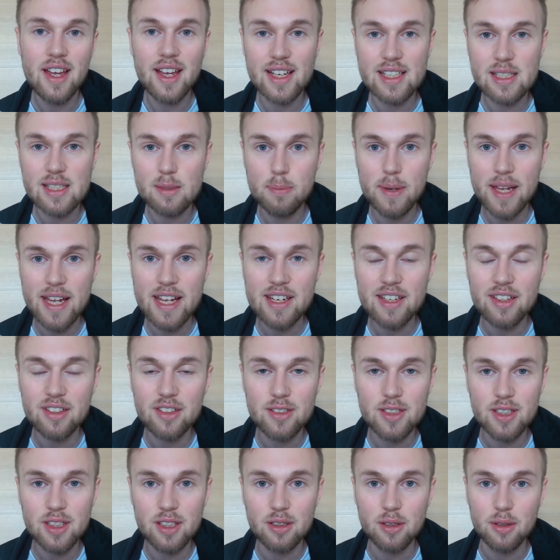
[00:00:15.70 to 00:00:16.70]
Explaining
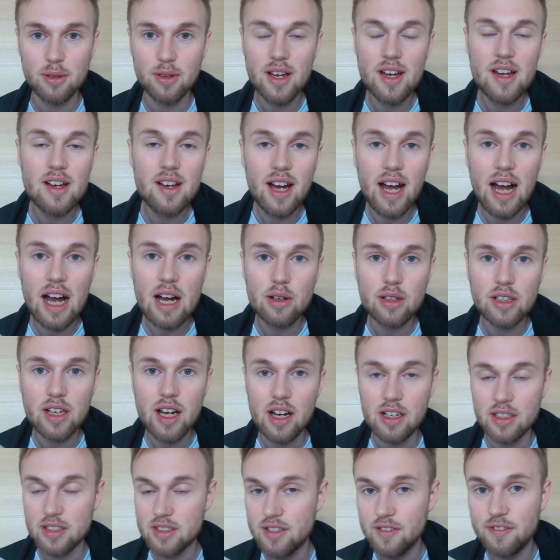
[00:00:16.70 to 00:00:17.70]
to you how
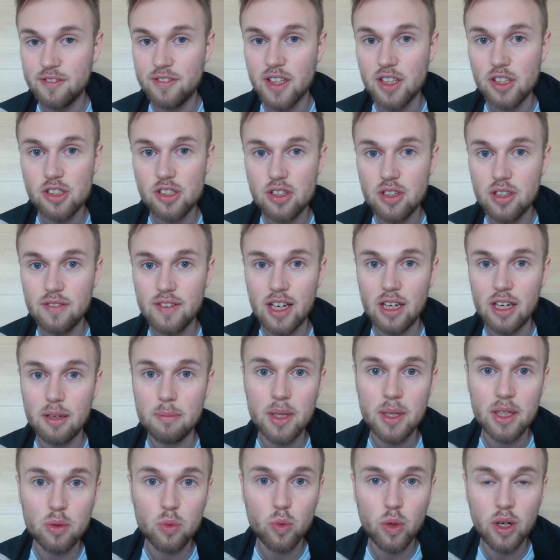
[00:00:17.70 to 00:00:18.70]
cognitive function
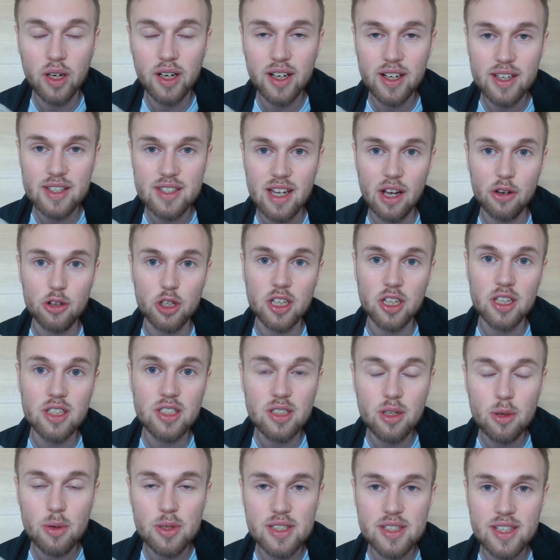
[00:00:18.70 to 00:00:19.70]
development works, how you can
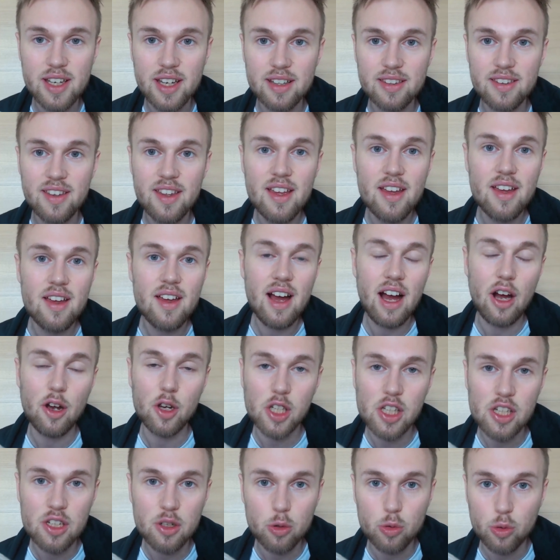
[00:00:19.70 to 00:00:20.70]
use it, how you
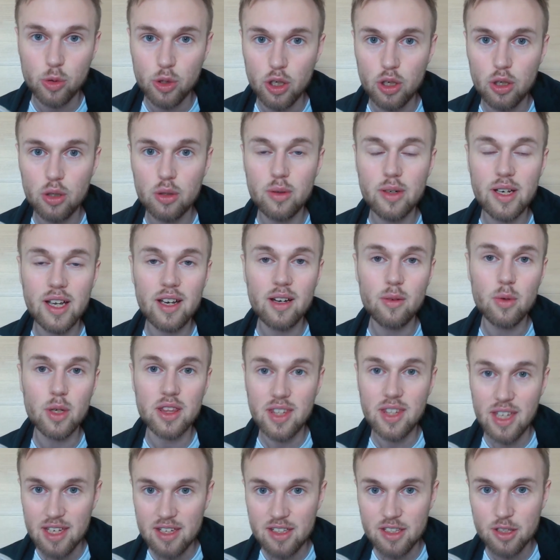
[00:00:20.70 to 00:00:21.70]
can grow
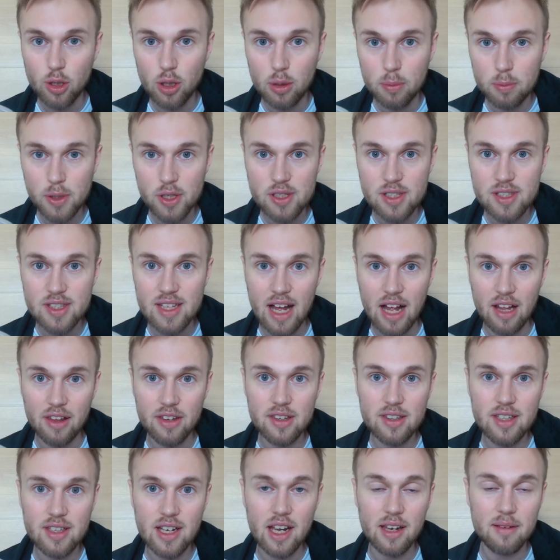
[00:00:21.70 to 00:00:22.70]
within your
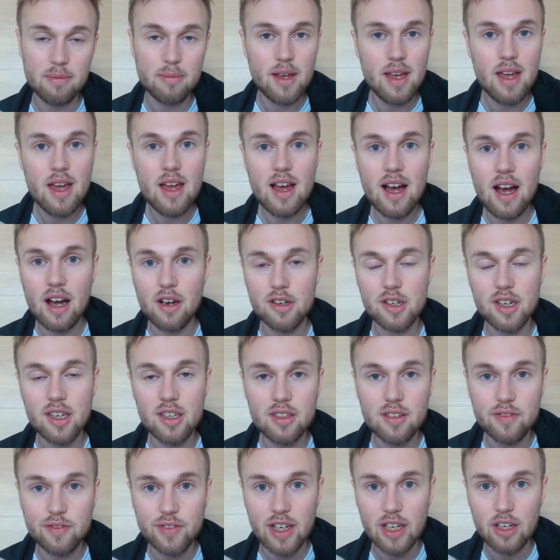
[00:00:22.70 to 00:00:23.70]
personality type, how you can
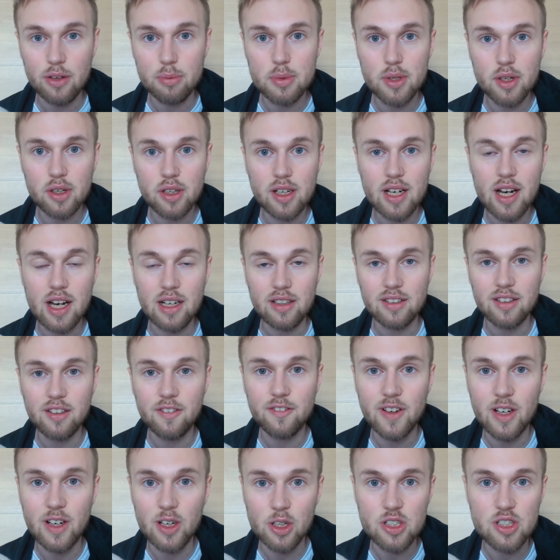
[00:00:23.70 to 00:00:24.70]
develop your cognitive
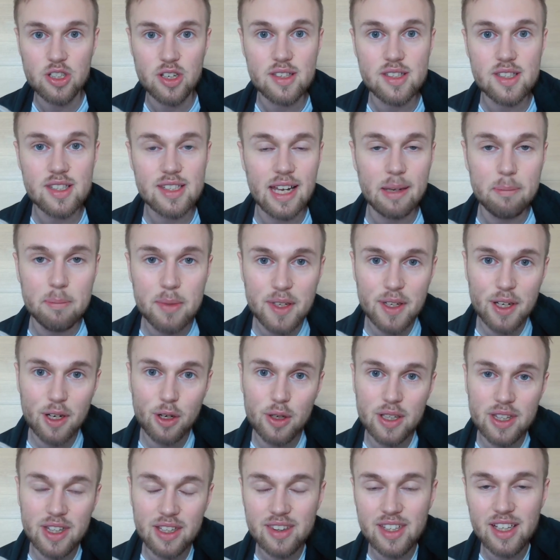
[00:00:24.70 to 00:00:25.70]
functions. Let me
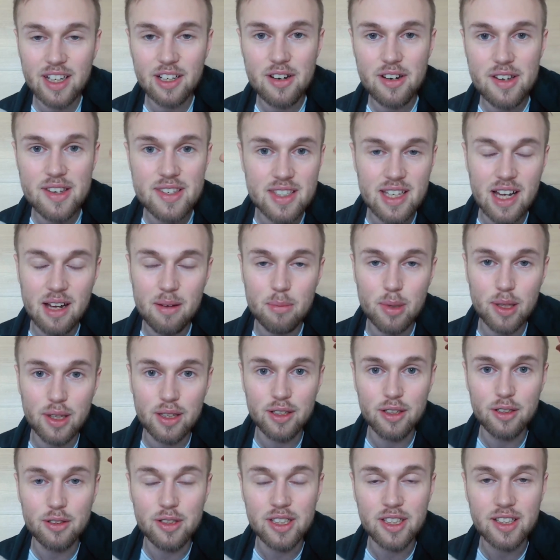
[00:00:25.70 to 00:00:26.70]
know in the theories down
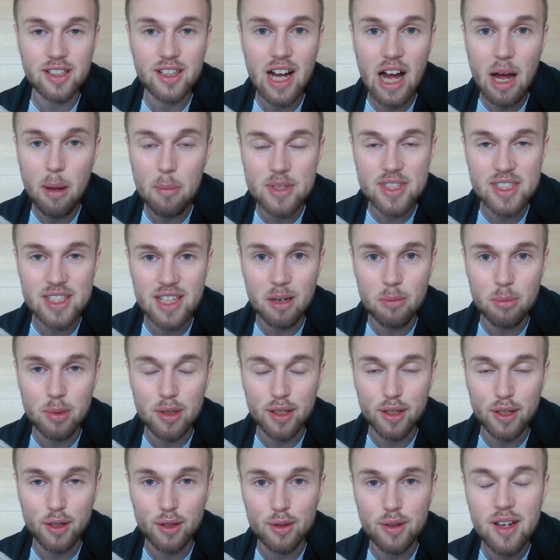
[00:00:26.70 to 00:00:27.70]
below, in the comments down
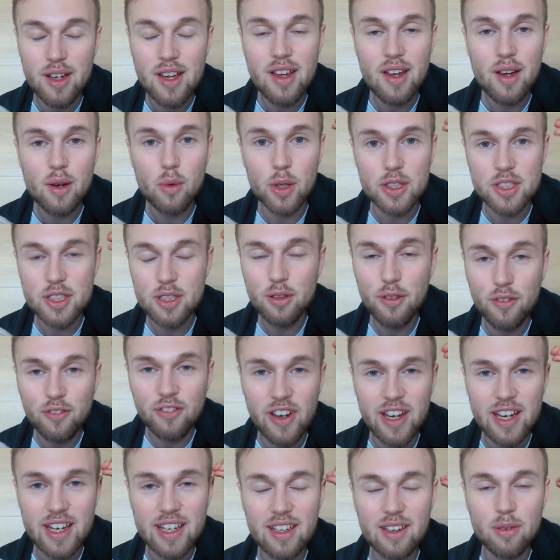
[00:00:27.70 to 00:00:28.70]
below, what you
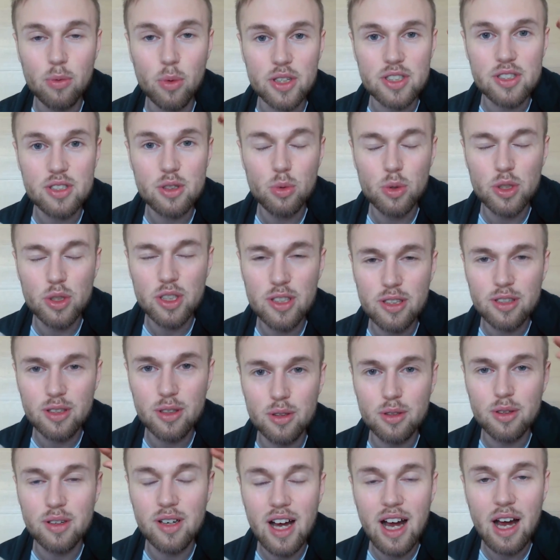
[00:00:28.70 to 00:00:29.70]
think, what you would
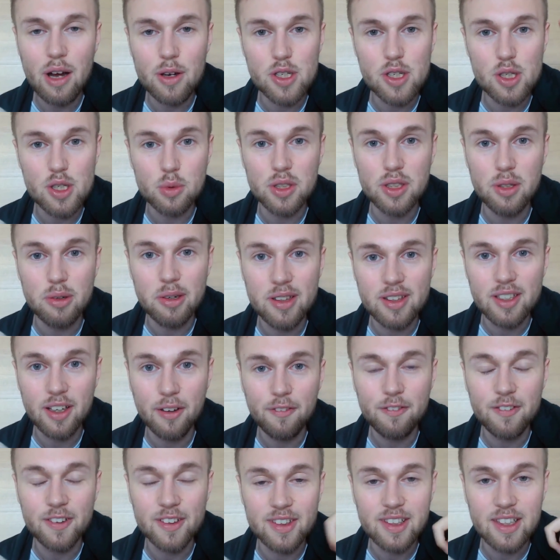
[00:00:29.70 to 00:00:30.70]
do, how you would do it
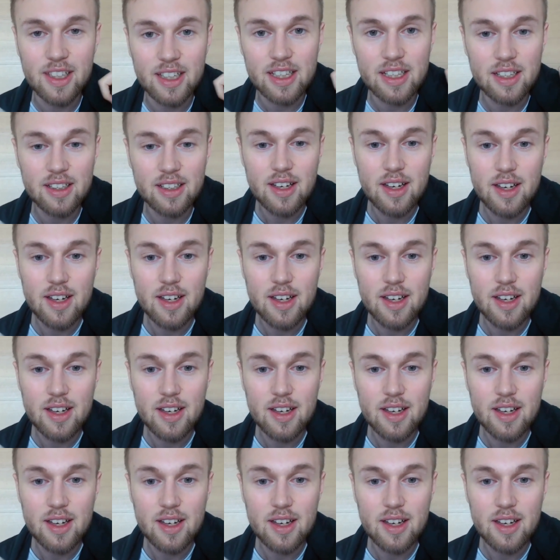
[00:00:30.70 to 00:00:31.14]
differently.